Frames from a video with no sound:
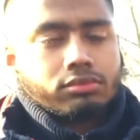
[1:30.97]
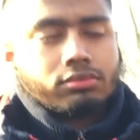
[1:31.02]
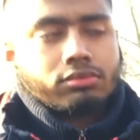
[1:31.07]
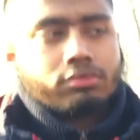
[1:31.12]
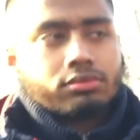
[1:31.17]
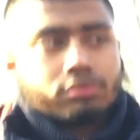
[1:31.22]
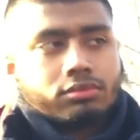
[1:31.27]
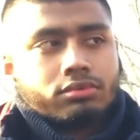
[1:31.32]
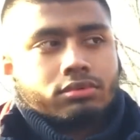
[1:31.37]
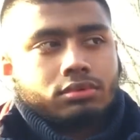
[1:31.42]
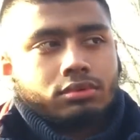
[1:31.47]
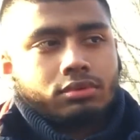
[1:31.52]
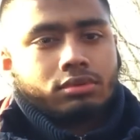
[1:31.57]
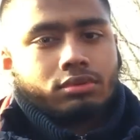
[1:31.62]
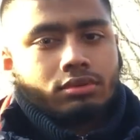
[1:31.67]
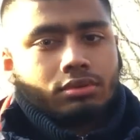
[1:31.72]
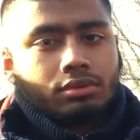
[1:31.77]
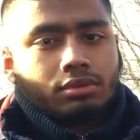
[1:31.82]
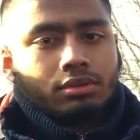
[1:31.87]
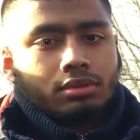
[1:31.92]

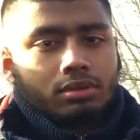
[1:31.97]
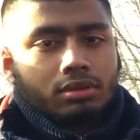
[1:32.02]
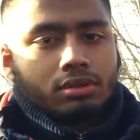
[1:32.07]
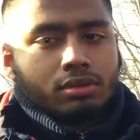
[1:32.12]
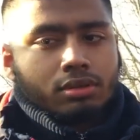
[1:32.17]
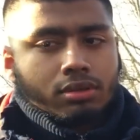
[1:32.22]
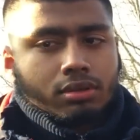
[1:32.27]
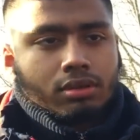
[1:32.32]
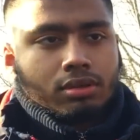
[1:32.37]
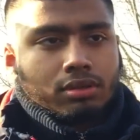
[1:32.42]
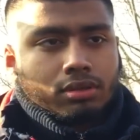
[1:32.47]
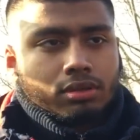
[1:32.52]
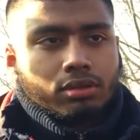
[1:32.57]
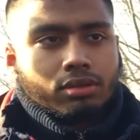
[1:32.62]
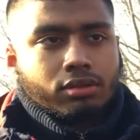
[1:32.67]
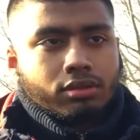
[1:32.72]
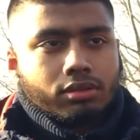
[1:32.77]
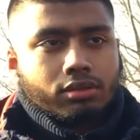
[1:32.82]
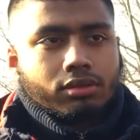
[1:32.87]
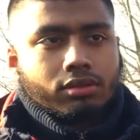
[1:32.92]

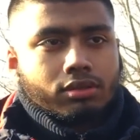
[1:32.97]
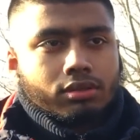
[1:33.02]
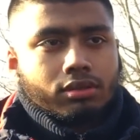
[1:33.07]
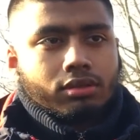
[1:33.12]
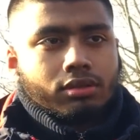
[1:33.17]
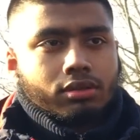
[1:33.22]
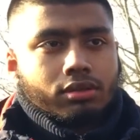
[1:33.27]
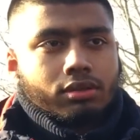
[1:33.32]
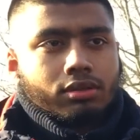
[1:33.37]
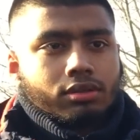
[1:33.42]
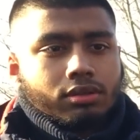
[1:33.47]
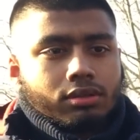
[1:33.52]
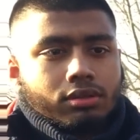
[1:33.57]
(not speaking)